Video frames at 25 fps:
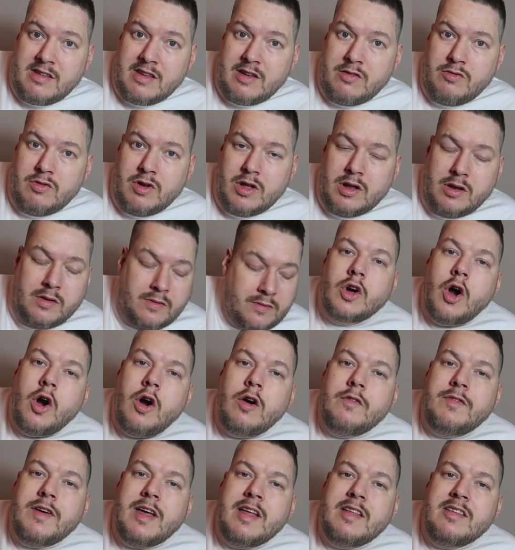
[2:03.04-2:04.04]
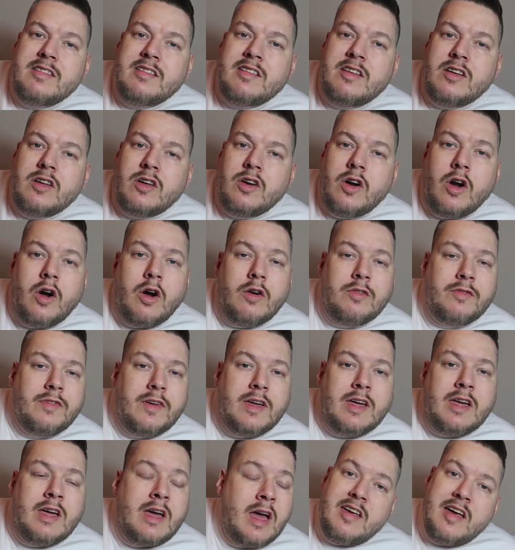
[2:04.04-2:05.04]
cereal. Jar of instant
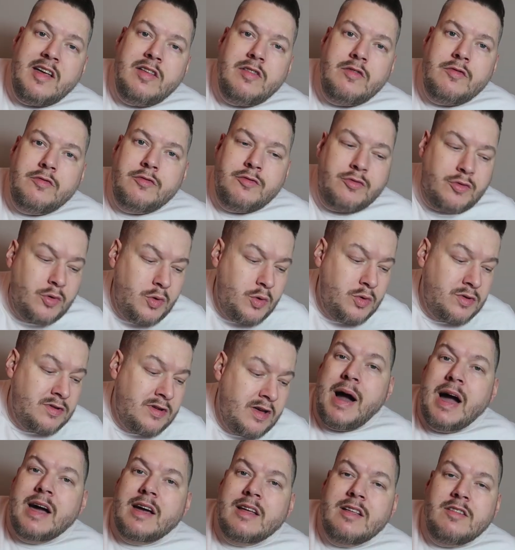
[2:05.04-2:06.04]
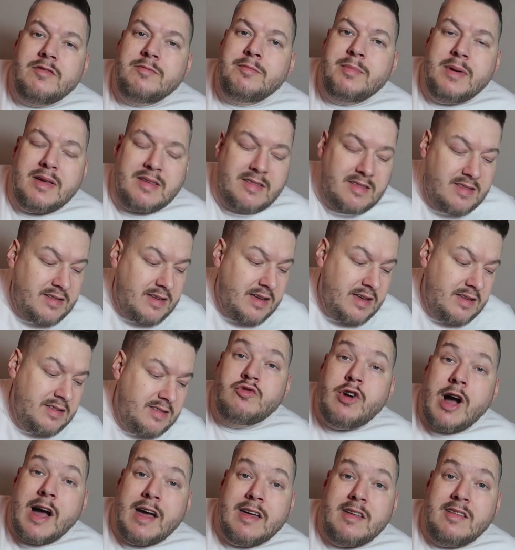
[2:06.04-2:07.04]
coffee, tin fruit, packet of
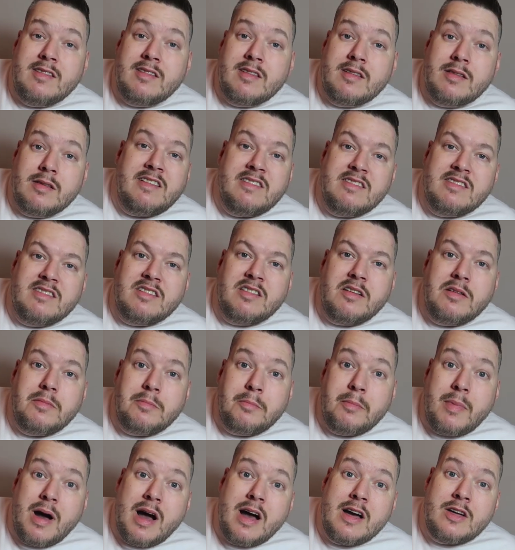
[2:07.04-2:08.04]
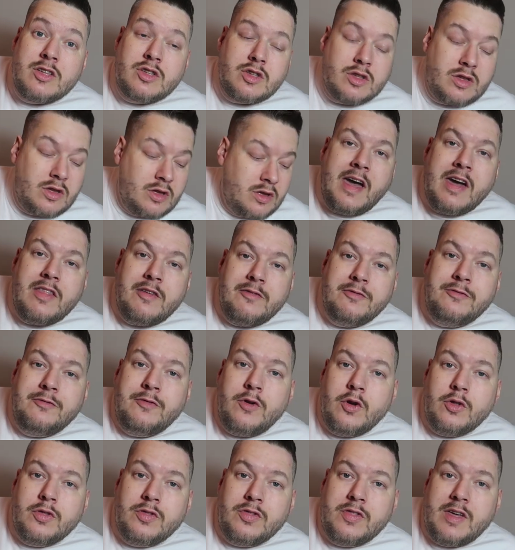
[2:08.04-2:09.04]
biscuit, rice, instant mash. They're the
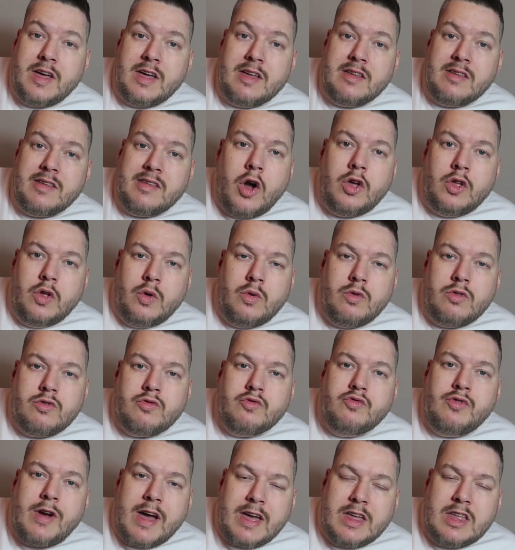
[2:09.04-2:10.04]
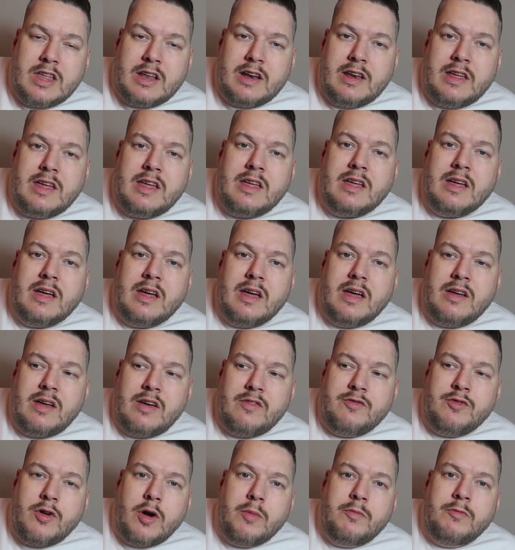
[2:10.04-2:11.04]
food things are used regularly
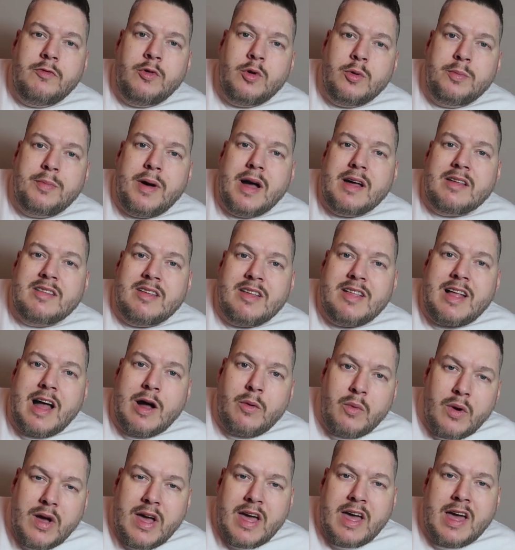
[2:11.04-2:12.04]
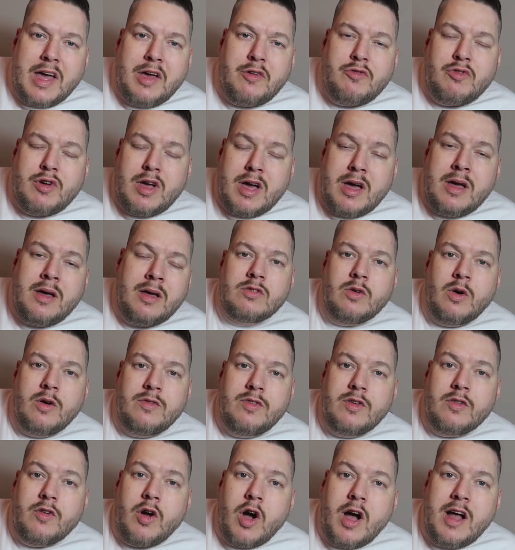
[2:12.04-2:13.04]
from food banks in our area. So
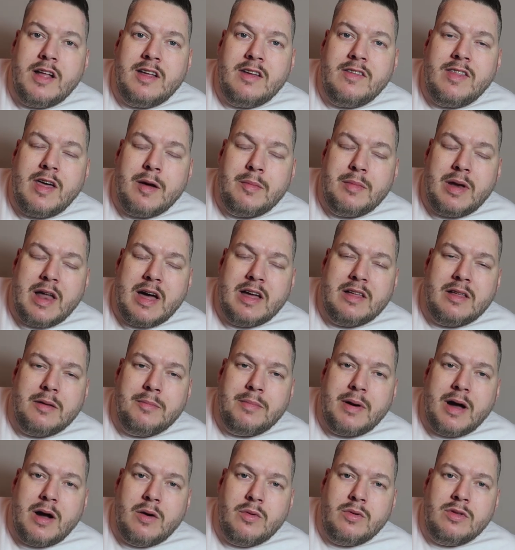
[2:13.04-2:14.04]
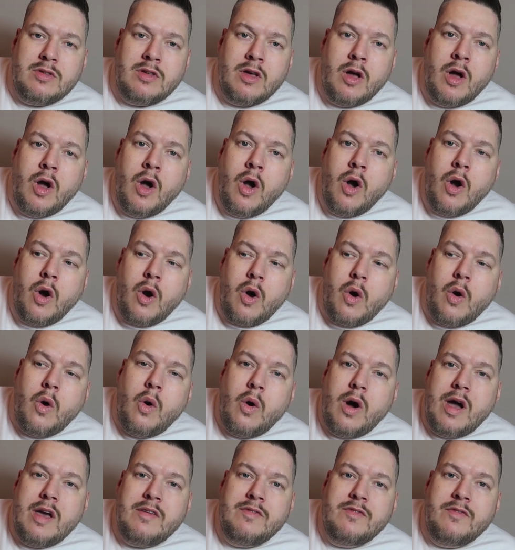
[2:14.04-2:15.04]
if you've got any of them lying about,
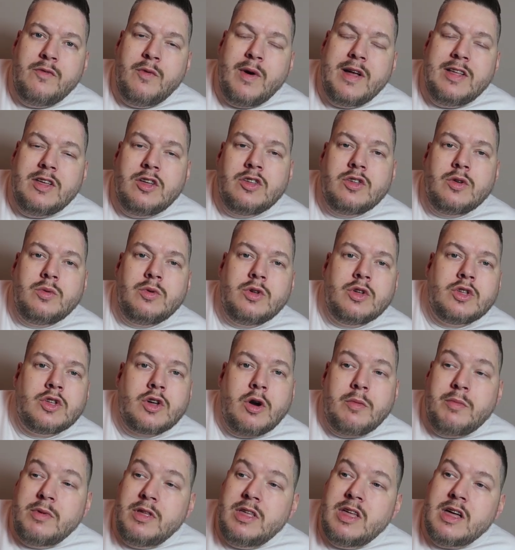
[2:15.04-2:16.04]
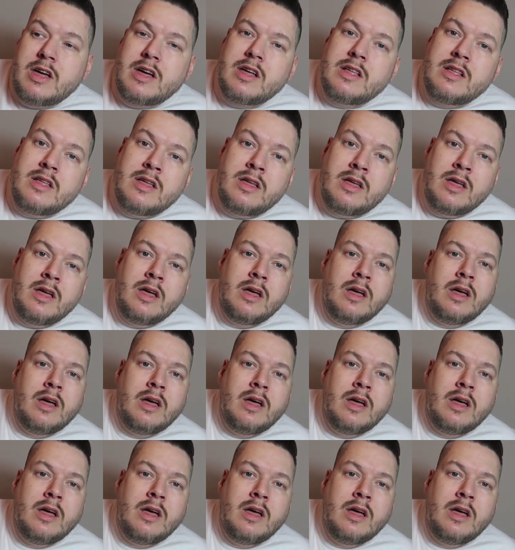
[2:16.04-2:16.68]
or if when you do your shopping you can